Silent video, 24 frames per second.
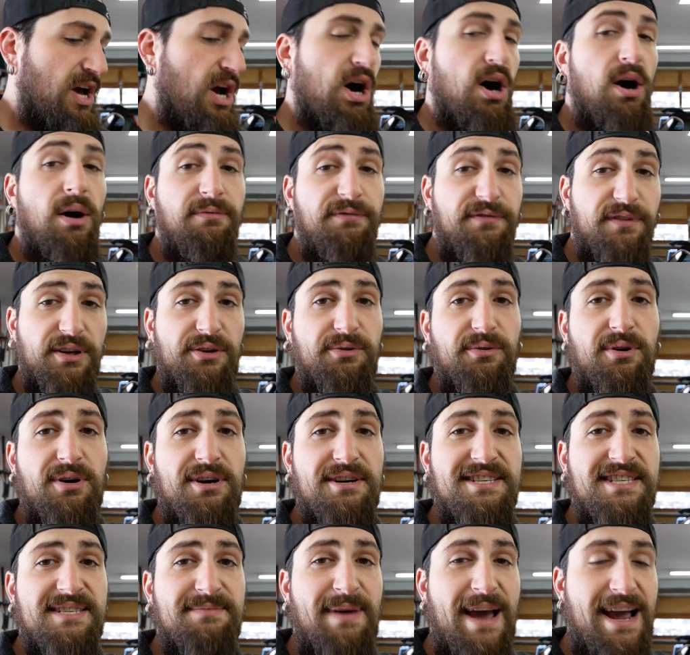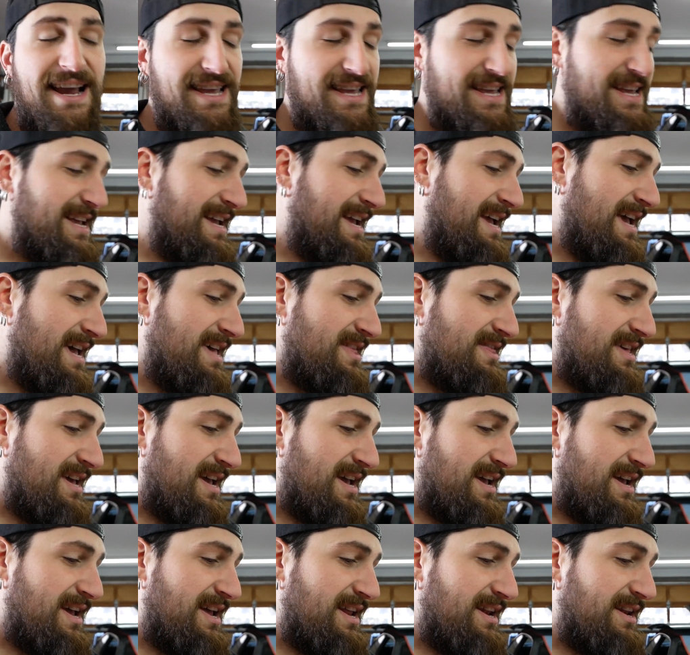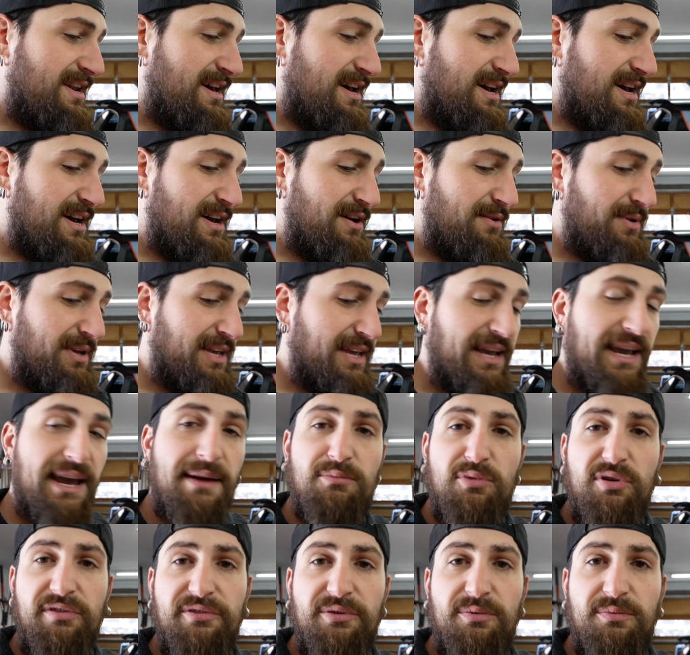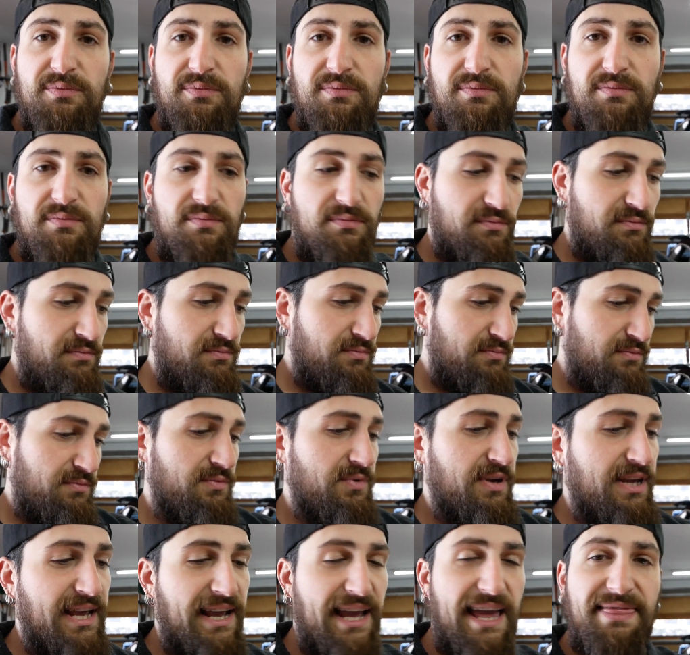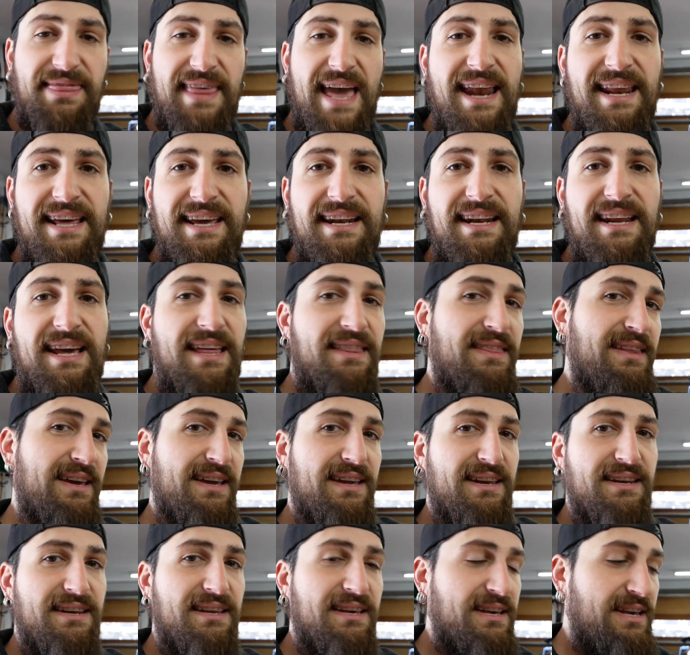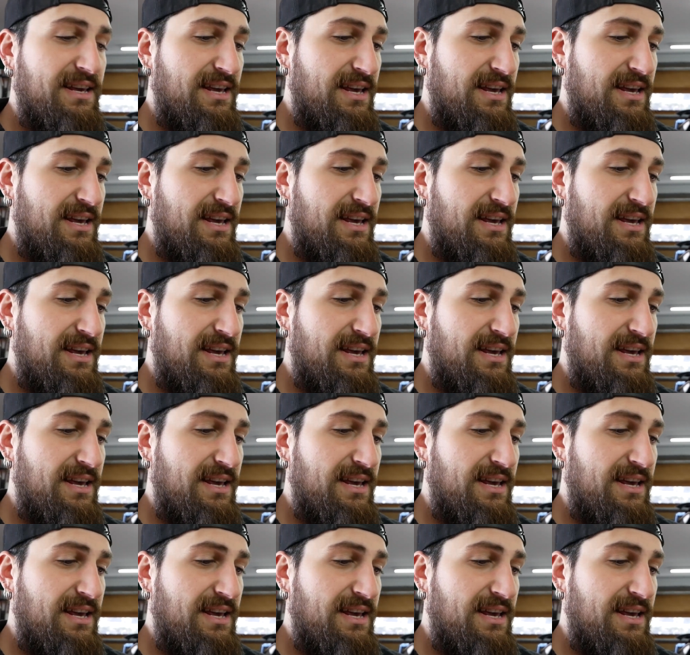Hopefully we're in spec, and then we could get moving. We could get that in, and then